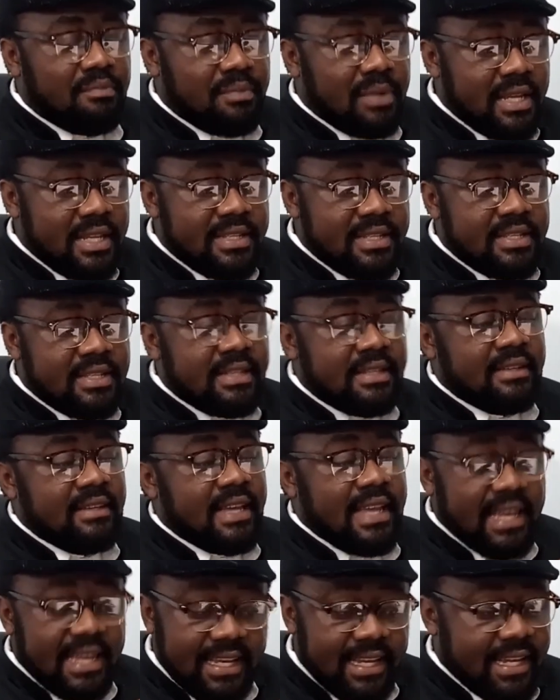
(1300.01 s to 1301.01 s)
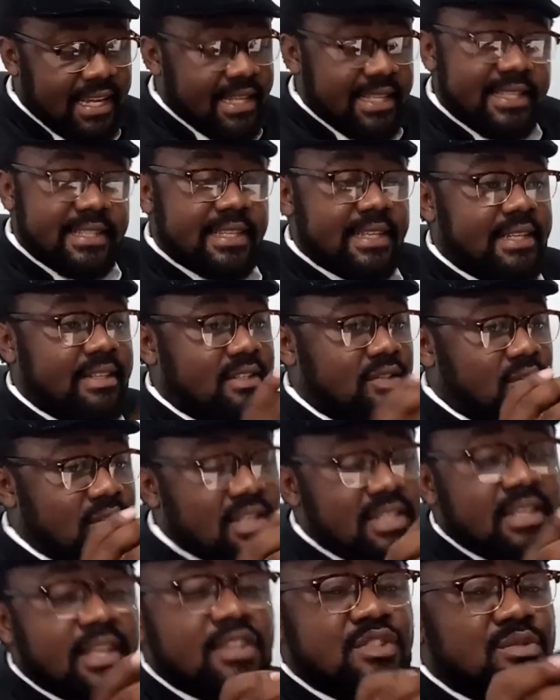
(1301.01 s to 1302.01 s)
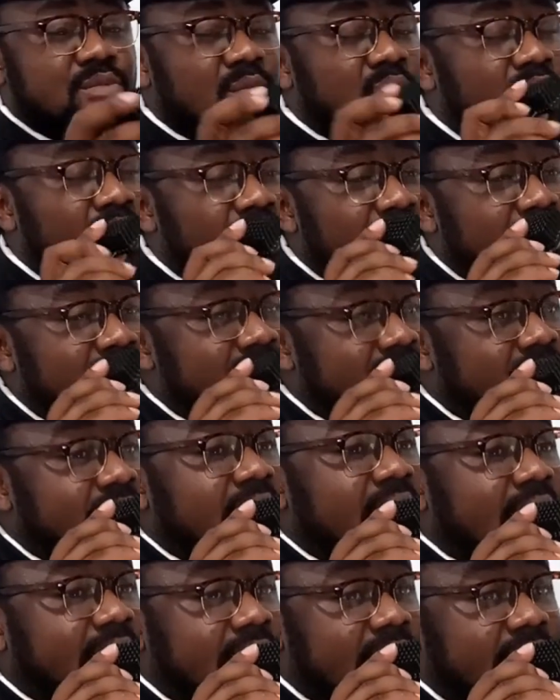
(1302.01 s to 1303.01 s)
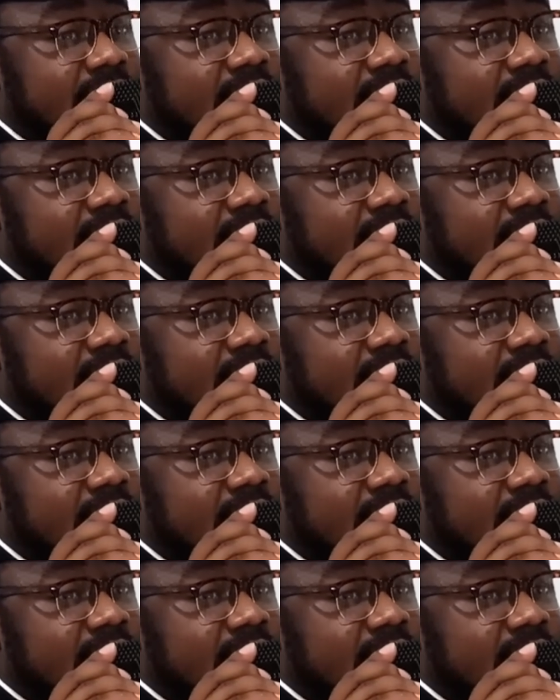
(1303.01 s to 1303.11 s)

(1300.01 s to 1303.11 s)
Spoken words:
placing any heatsink. So this is a small heatsink.